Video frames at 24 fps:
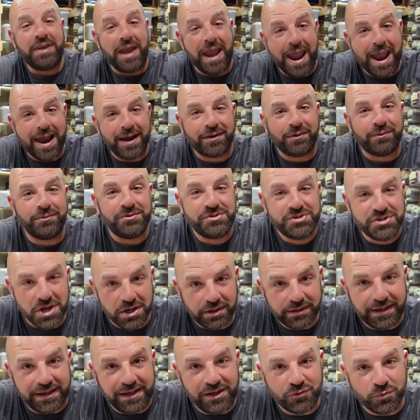Tackle
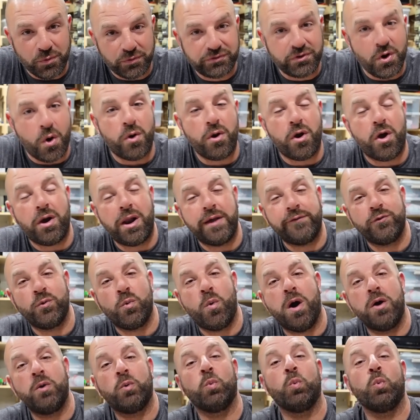Junkies. What's going on,
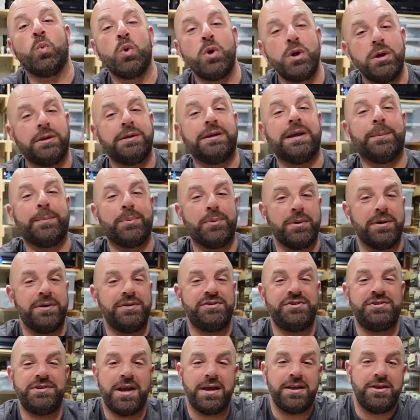everyone? Really
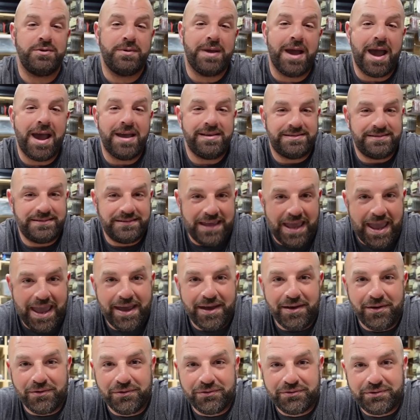appreciate you guys and
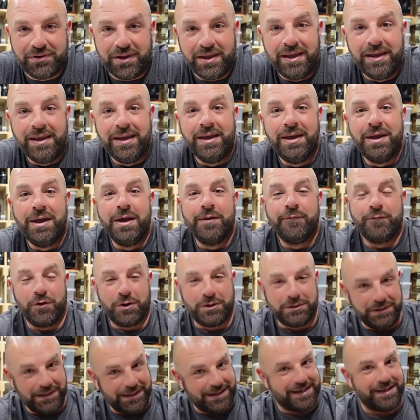gals for
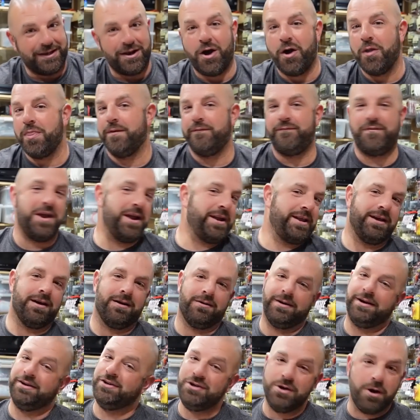clicking on the
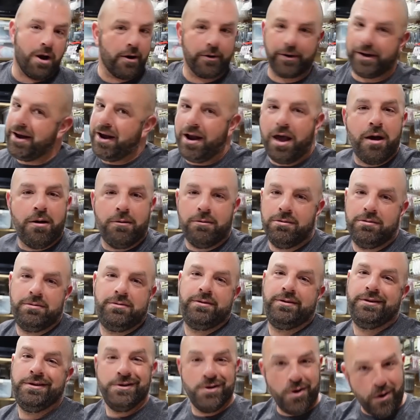video. And you already know.
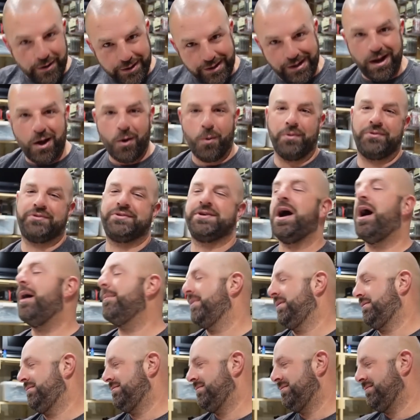You already know what's
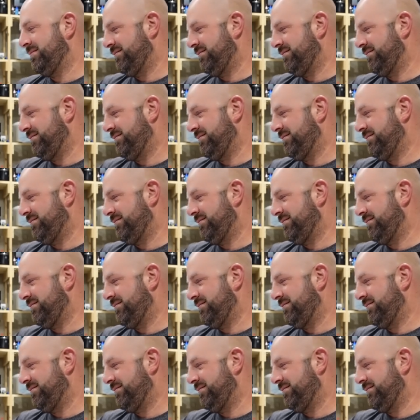coming.